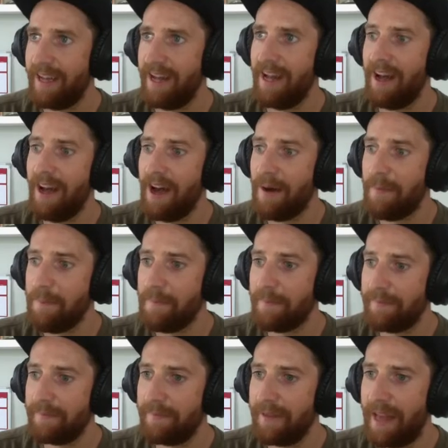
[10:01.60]

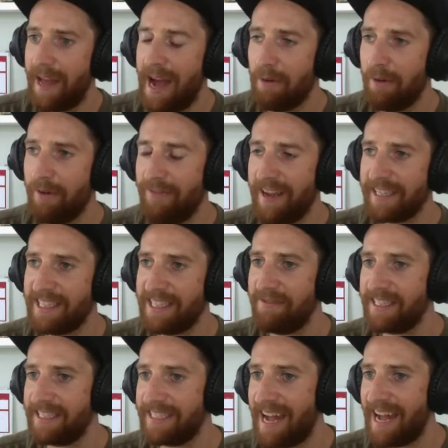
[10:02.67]
how effective
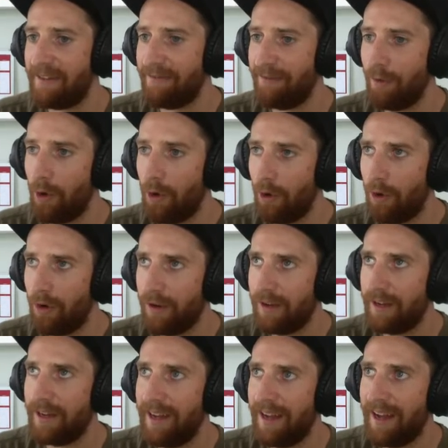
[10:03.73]
is that for
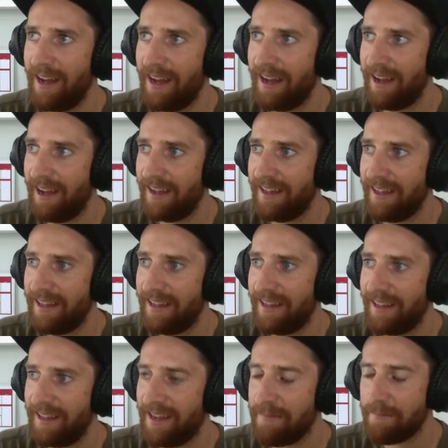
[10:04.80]

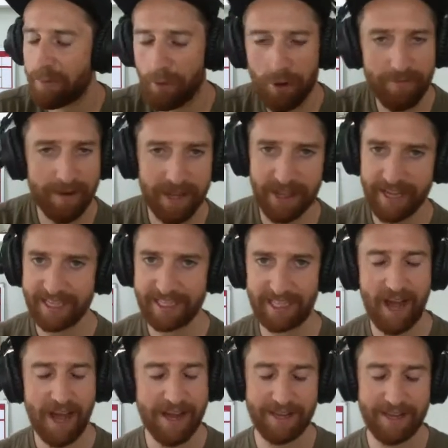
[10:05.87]
improving things
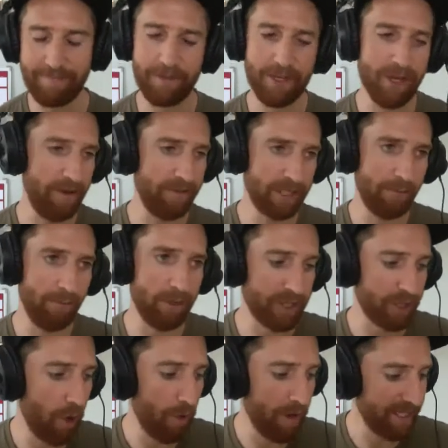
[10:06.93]
like, you know, someone's
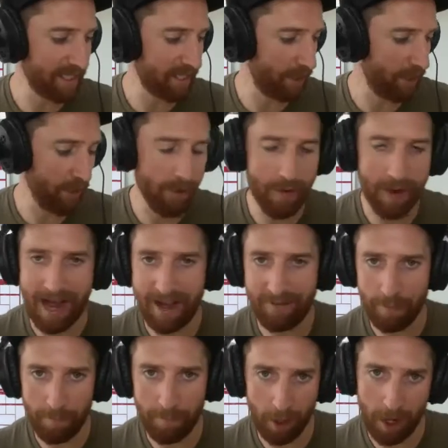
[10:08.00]
goal is to have
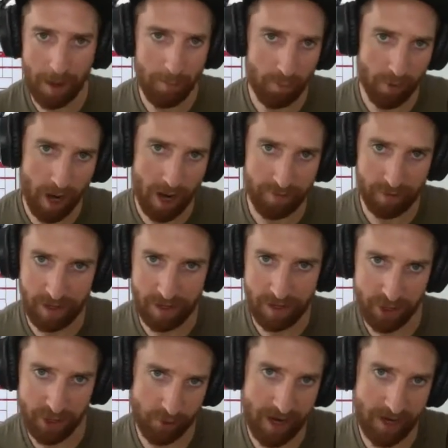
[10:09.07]
a pull up rather
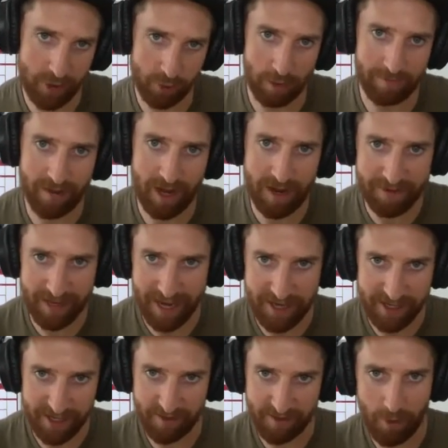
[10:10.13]
than try and drop 5
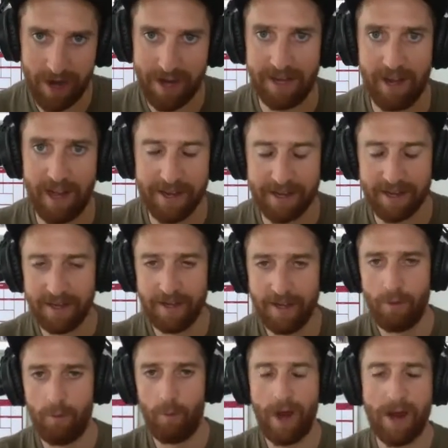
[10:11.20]
kg of weight. Like,
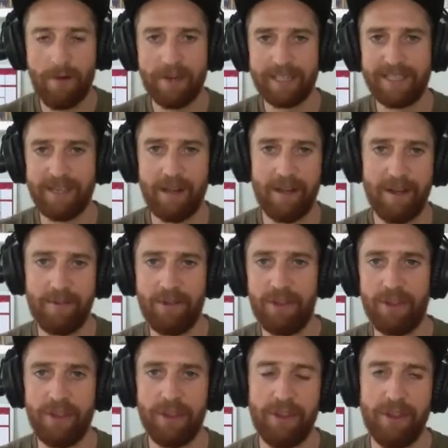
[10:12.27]
where is the
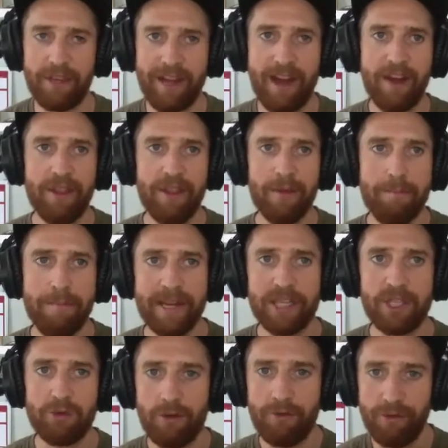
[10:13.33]
kind of the
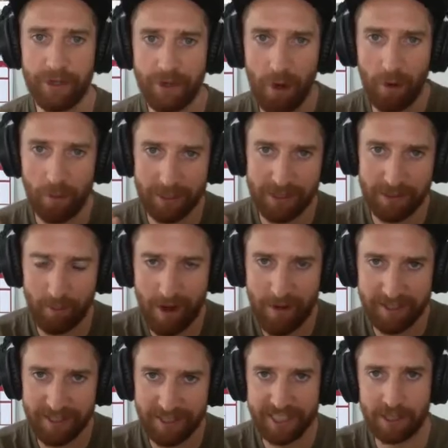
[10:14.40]
mixture of the goals? Where
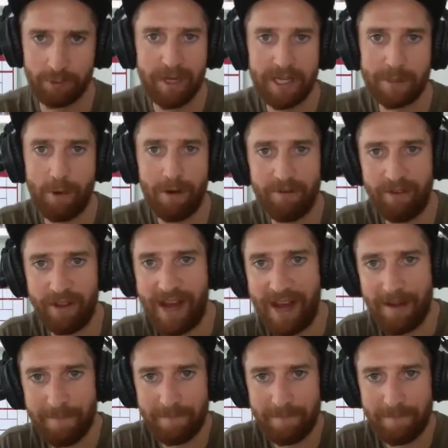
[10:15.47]
is the sweet spot for that?